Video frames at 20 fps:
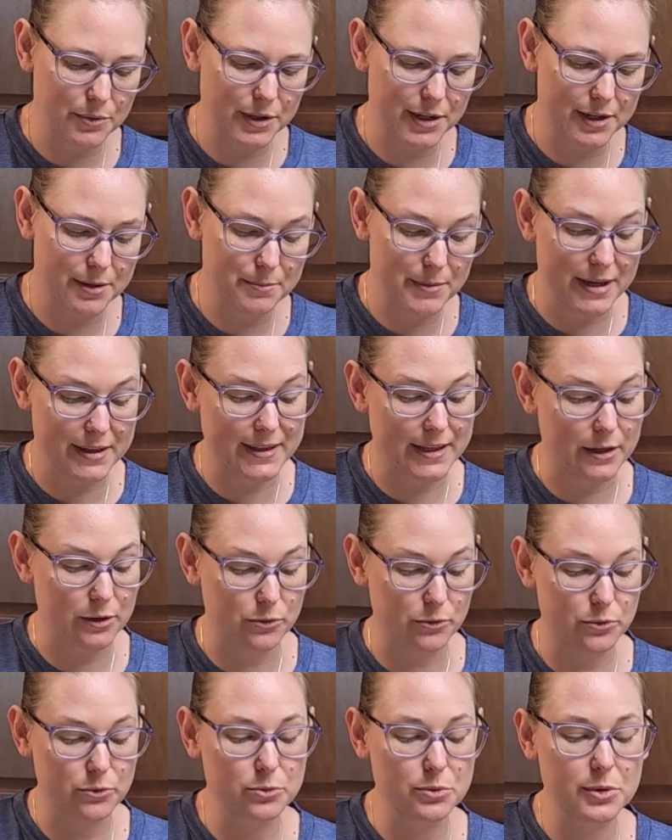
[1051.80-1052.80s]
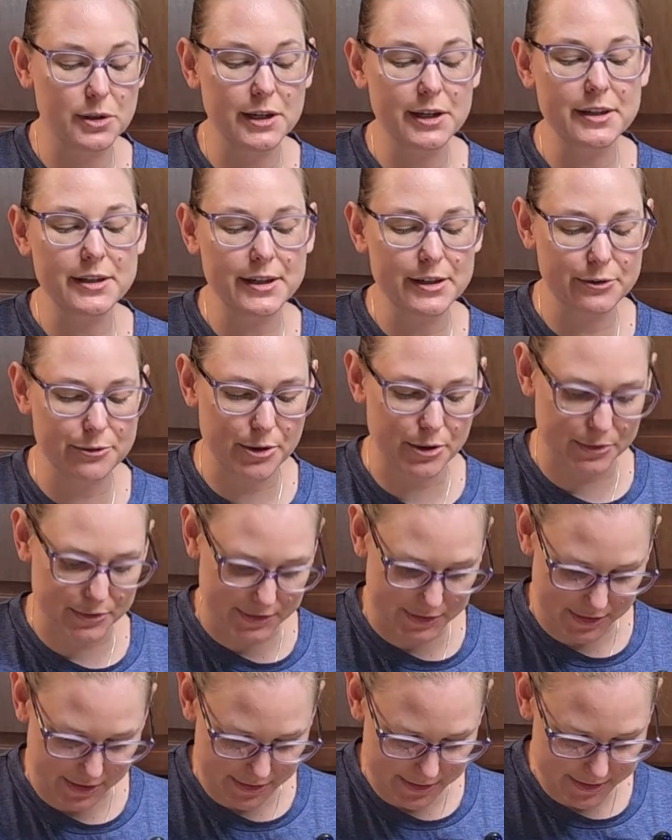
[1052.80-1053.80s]
we're going to make that a really gross
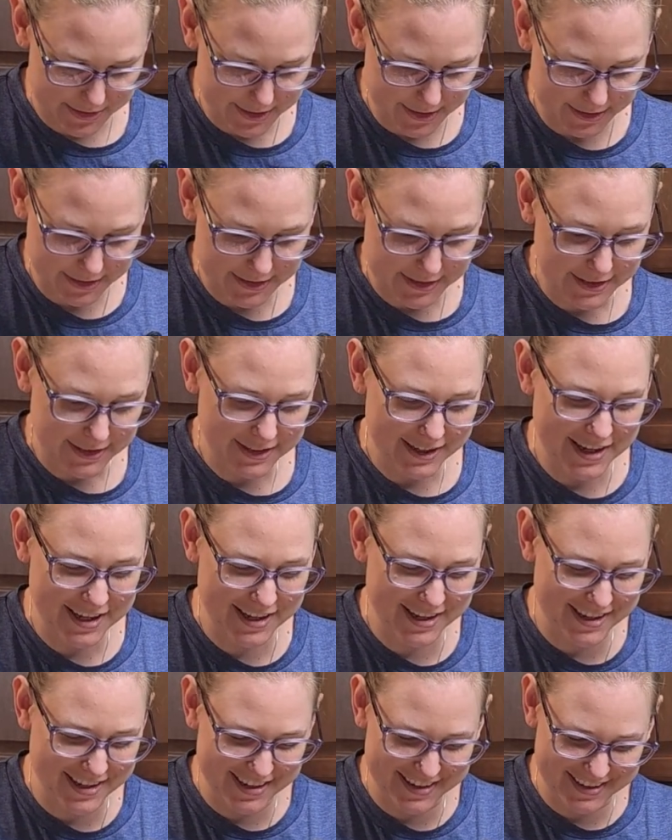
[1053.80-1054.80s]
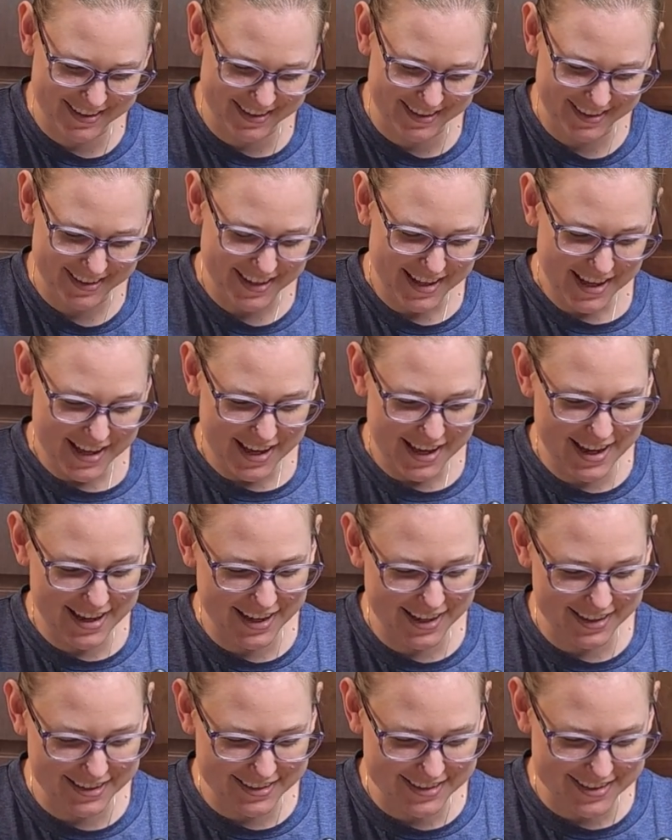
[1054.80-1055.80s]
color
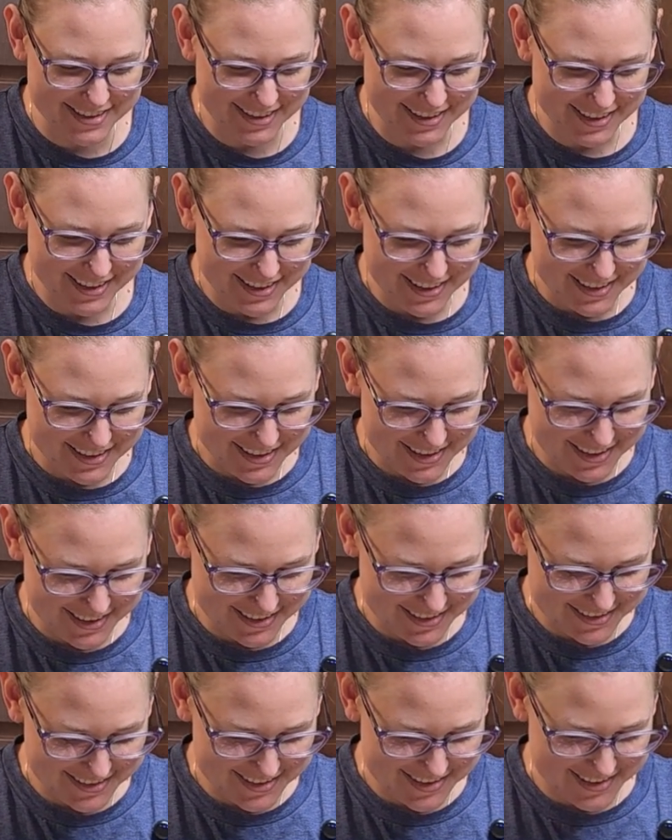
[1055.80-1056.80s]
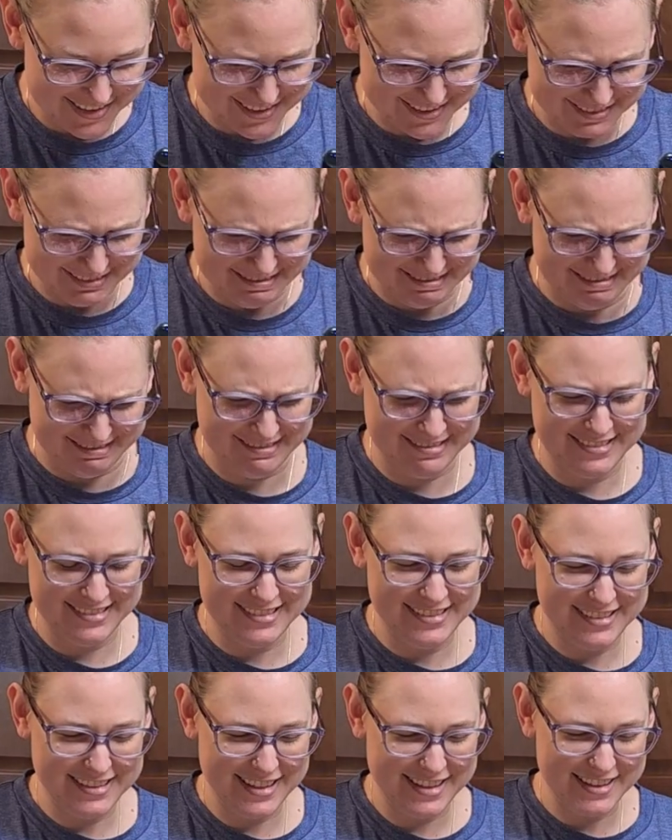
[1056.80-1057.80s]
and
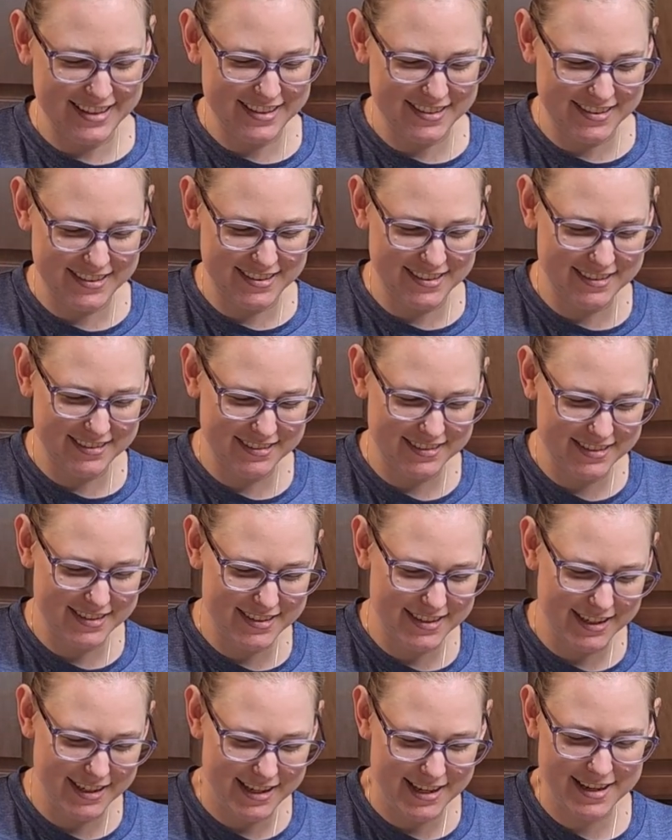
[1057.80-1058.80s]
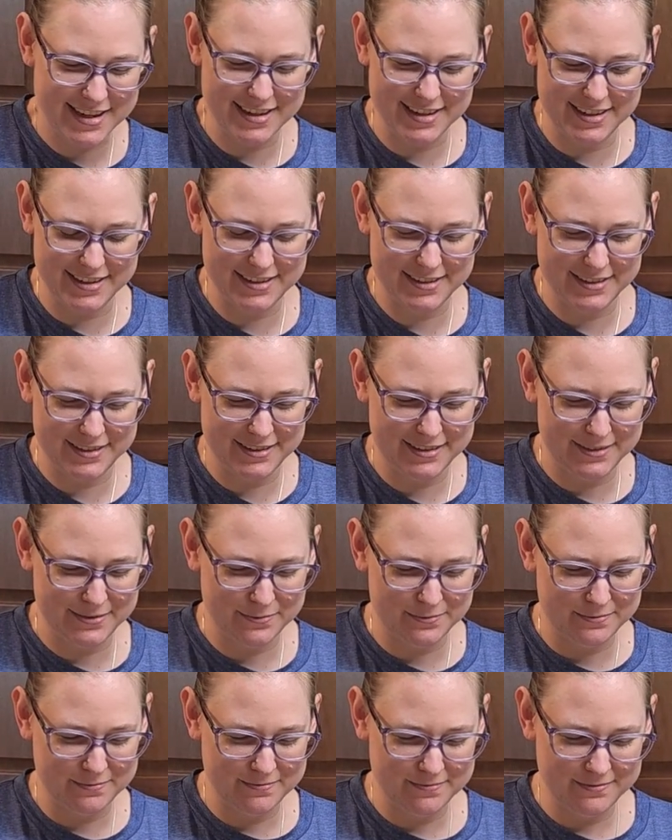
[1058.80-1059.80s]
get this stinky
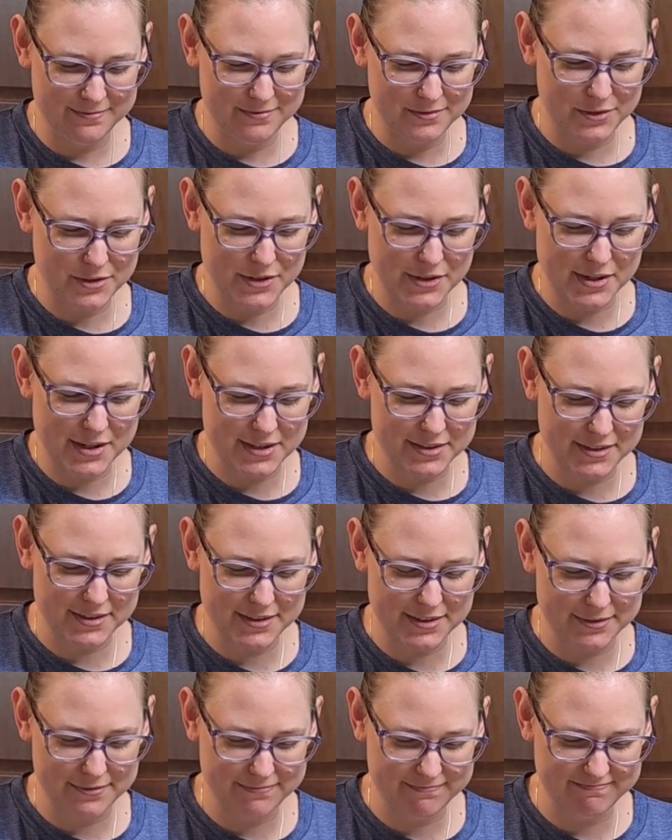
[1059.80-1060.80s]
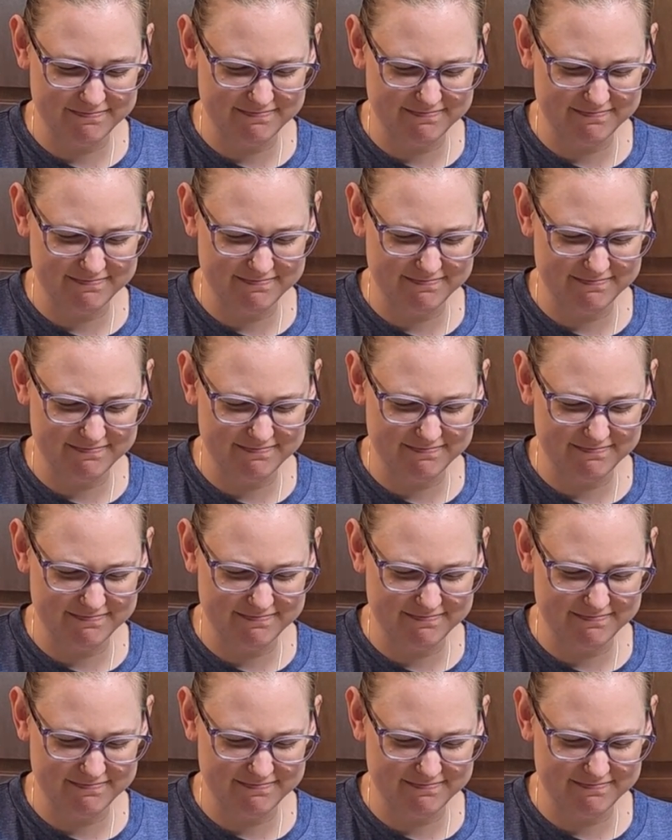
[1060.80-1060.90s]
sauce